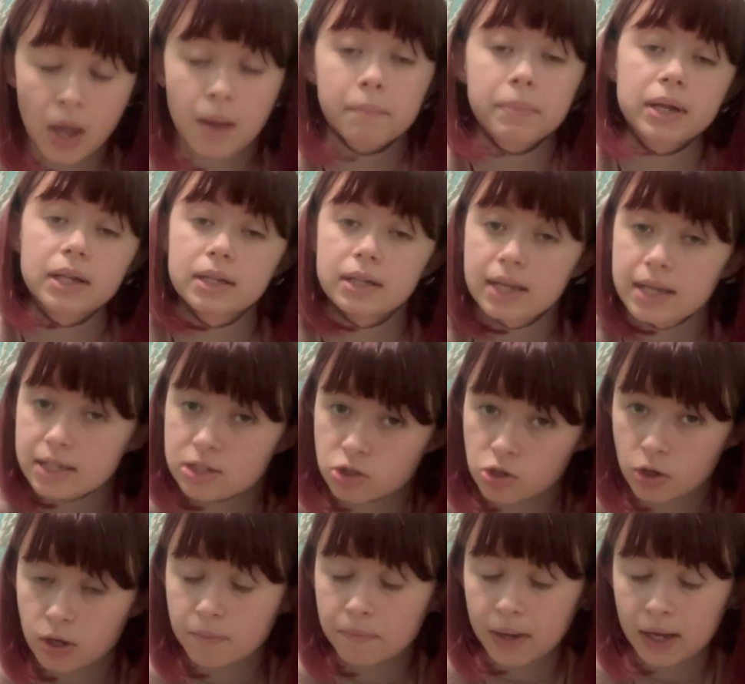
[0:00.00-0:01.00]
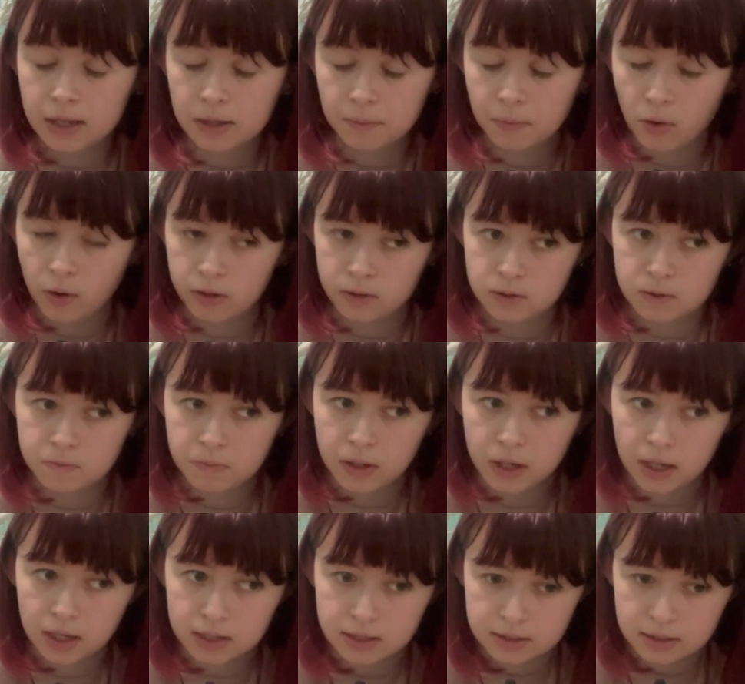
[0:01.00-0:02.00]
But at least you can pay the points,
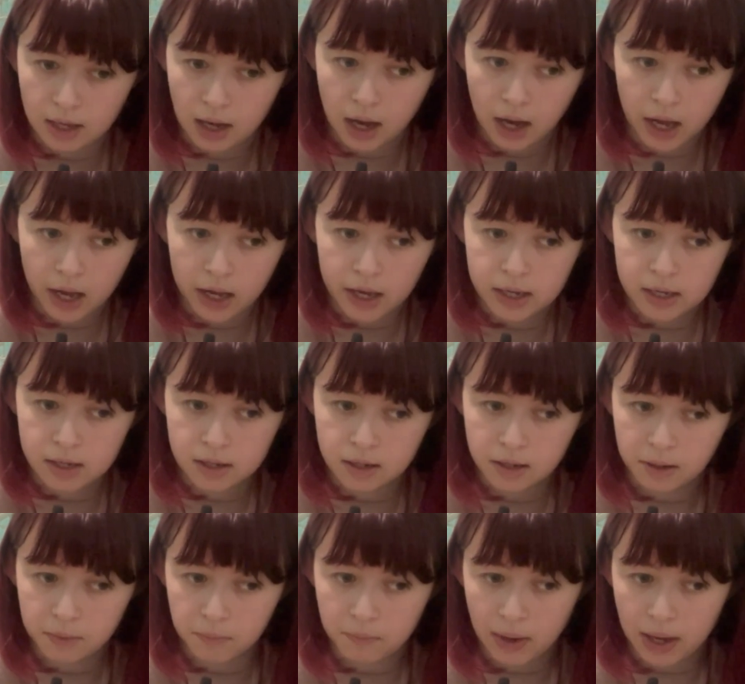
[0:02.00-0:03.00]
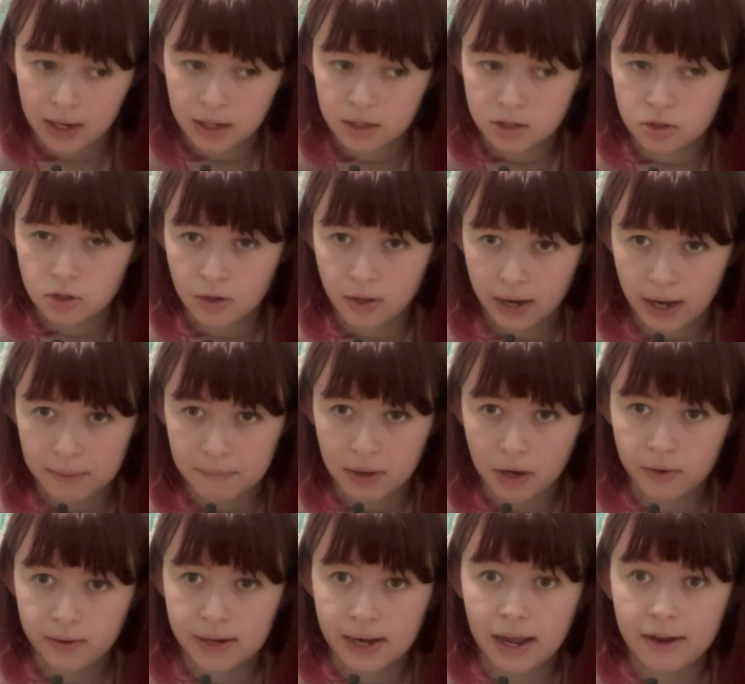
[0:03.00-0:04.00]
because I made it so that I
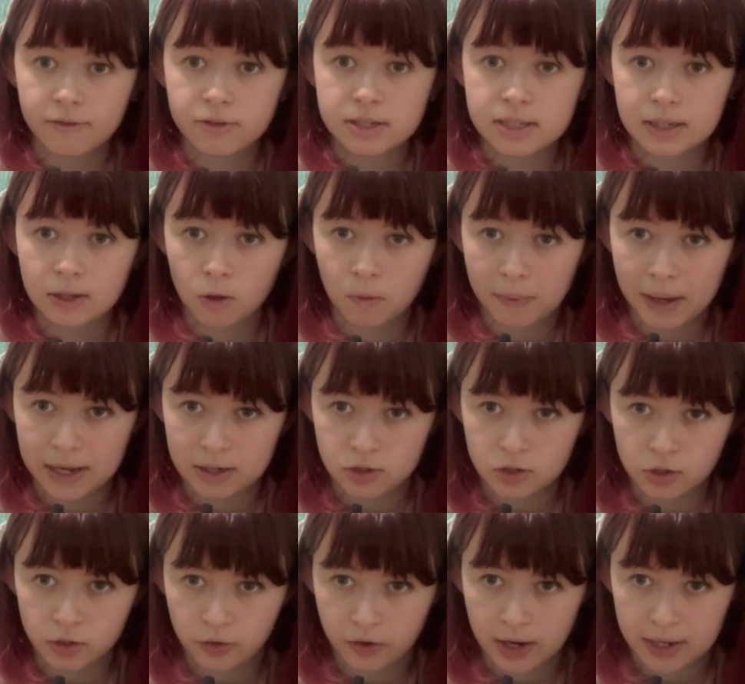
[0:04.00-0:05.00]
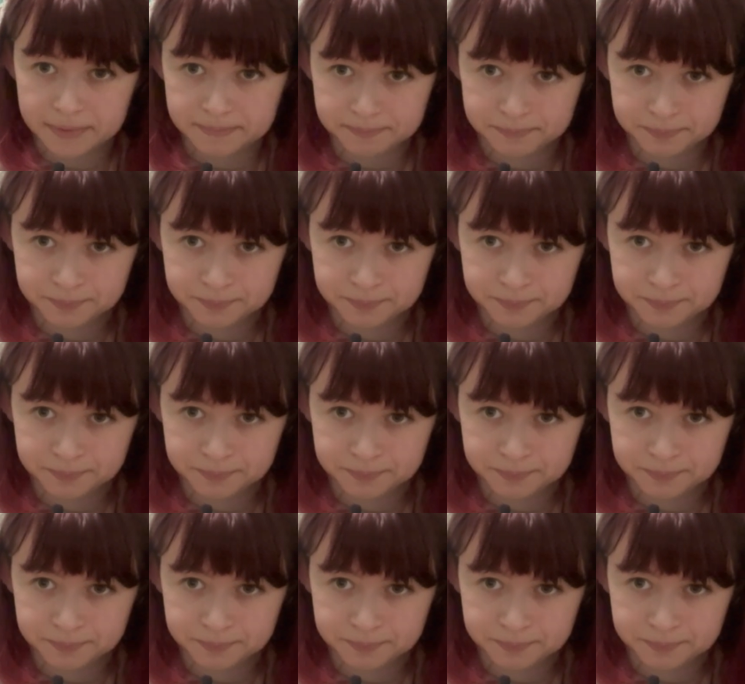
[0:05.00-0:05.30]
married every single bachelorette,